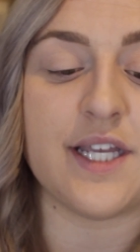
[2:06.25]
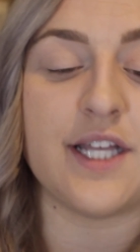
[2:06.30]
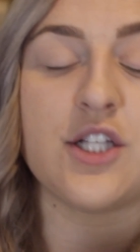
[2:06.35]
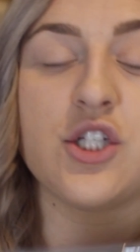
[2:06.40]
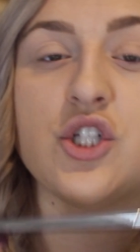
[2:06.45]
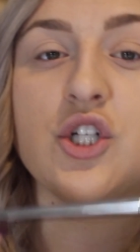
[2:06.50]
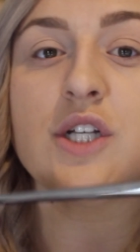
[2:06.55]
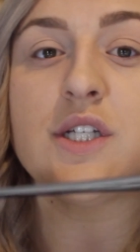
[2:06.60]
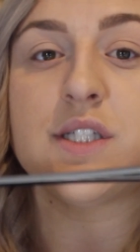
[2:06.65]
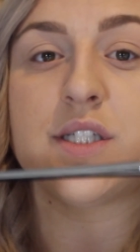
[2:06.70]

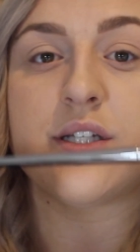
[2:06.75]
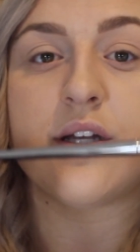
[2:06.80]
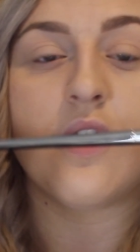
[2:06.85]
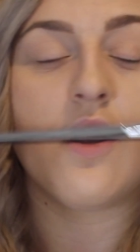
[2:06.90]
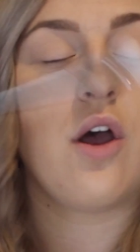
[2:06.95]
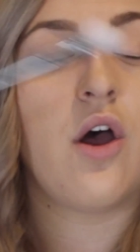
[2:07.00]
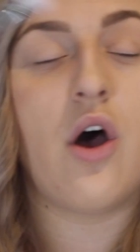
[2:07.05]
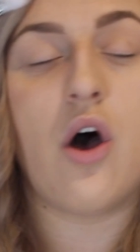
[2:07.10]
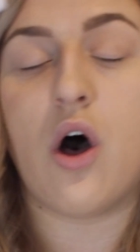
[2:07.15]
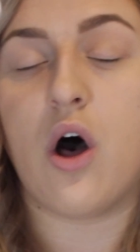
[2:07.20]
It's just
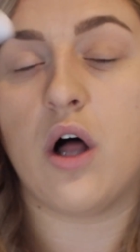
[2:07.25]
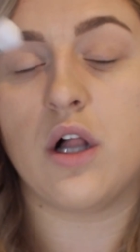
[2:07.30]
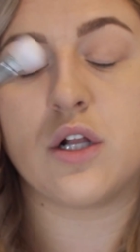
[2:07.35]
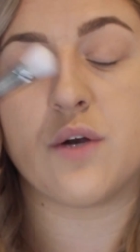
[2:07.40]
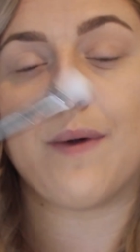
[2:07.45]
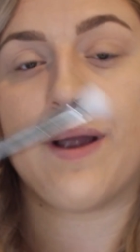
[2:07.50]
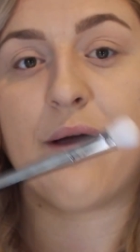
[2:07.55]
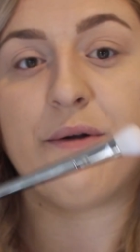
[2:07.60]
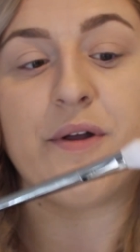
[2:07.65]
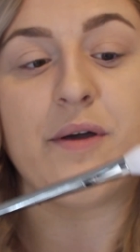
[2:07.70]
all
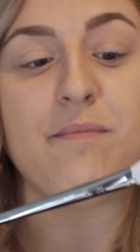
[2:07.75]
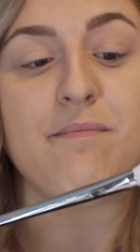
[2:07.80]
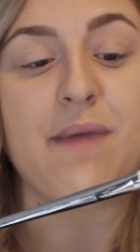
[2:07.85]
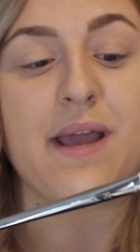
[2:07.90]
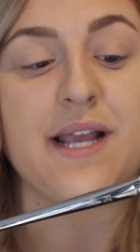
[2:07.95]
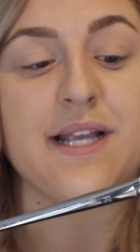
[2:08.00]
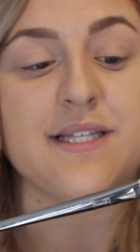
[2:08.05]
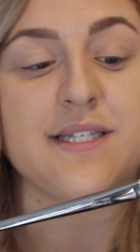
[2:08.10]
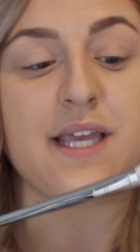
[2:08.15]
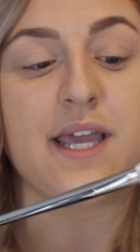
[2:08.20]
around
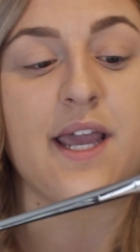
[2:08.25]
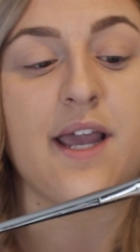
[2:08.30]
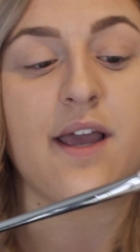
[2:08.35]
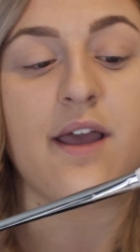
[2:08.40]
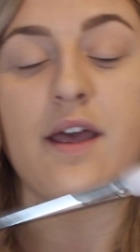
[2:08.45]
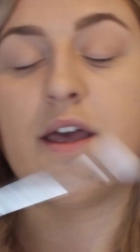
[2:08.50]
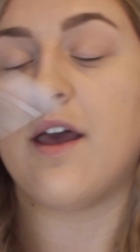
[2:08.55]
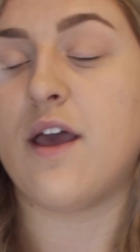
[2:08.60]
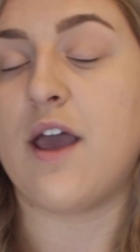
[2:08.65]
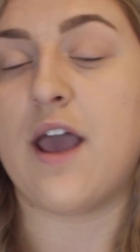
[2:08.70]

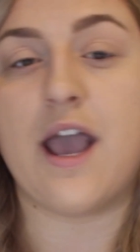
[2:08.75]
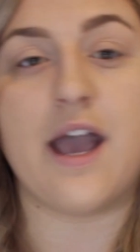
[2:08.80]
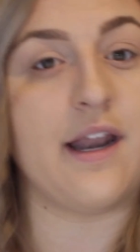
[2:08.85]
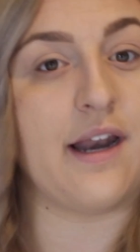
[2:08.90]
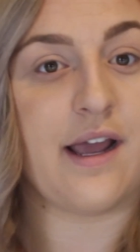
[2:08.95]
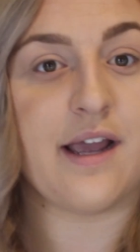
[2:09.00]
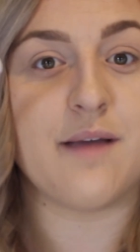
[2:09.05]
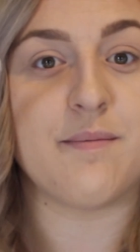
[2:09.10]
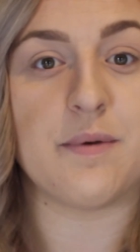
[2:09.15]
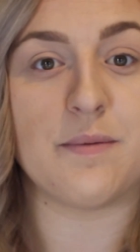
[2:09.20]
amazing
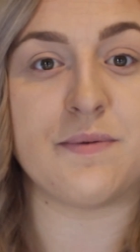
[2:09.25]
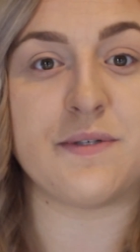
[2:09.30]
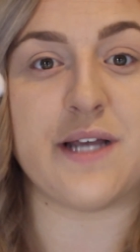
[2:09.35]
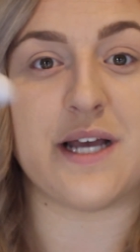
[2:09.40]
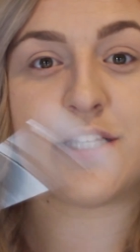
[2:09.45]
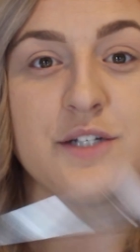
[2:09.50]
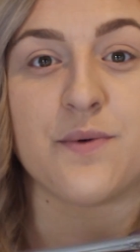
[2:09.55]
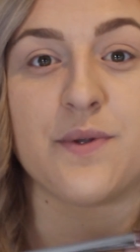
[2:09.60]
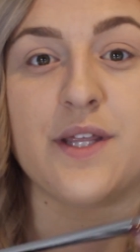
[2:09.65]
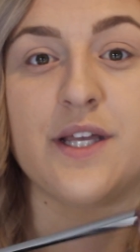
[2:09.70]
and I am
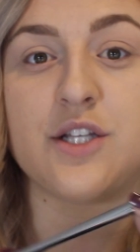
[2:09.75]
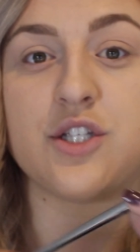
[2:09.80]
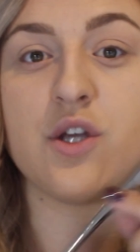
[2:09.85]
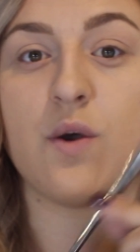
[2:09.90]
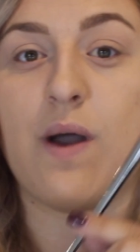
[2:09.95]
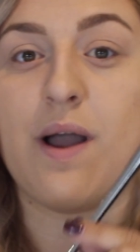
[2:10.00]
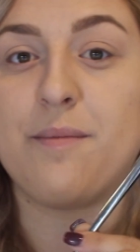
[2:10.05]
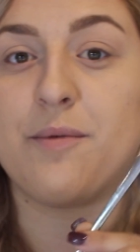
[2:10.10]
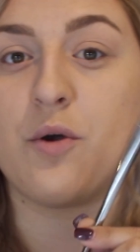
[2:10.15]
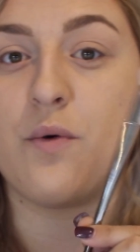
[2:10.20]
obsessed with it.
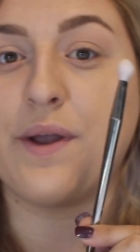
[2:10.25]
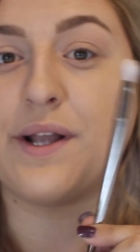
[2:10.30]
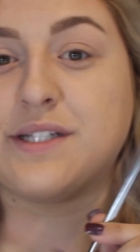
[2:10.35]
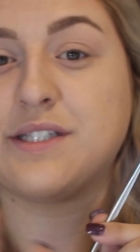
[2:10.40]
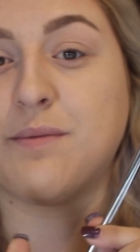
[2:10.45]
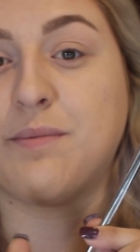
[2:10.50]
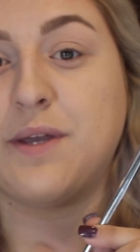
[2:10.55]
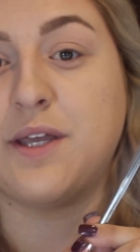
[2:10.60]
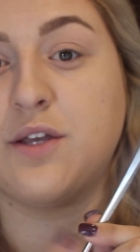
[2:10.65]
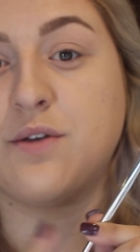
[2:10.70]
So I'm going
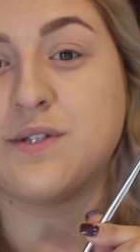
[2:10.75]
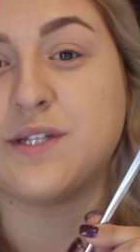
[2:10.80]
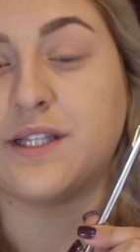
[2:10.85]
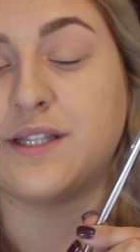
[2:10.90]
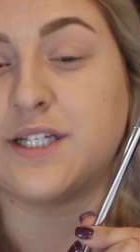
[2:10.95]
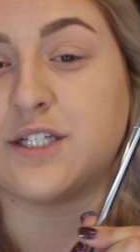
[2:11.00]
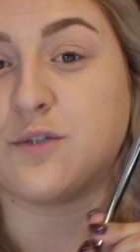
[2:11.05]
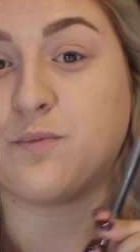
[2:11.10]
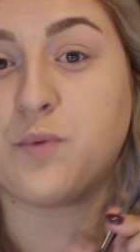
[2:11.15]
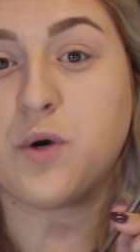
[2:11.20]
to be
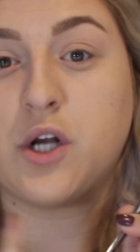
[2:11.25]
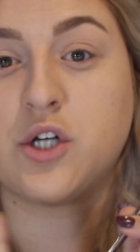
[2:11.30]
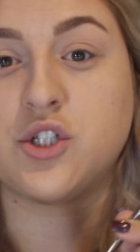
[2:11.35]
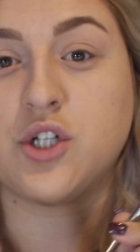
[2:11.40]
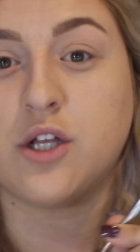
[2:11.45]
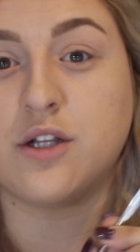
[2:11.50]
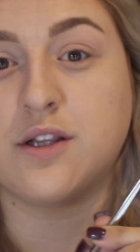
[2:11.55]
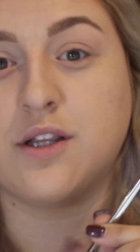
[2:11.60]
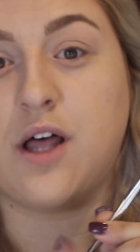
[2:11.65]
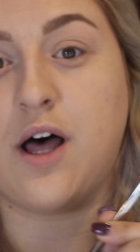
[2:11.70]
using this brush
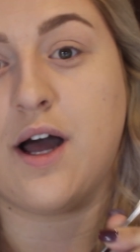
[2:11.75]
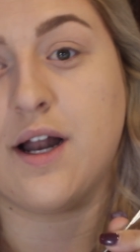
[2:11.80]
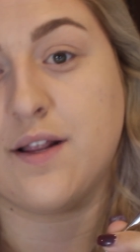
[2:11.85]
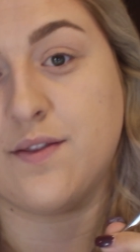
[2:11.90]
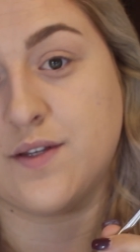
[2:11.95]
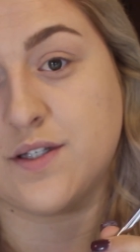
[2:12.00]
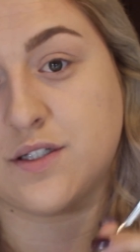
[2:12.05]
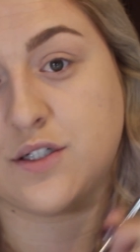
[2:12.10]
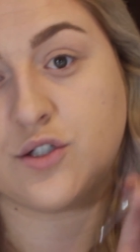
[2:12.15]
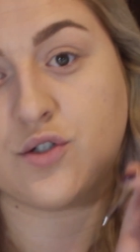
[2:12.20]
a lot
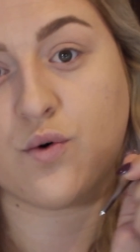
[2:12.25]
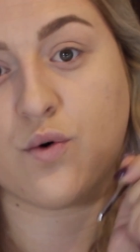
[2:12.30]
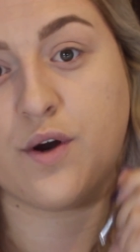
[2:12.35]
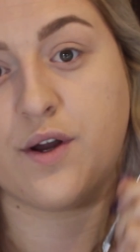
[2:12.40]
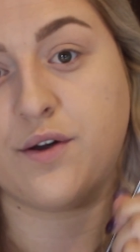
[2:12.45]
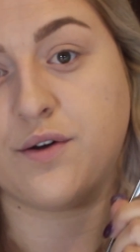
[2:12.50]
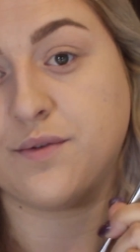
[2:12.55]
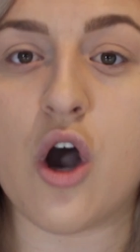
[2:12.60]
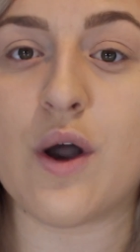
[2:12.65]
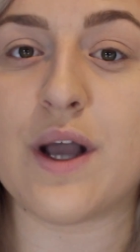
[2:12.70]
in this tutorial.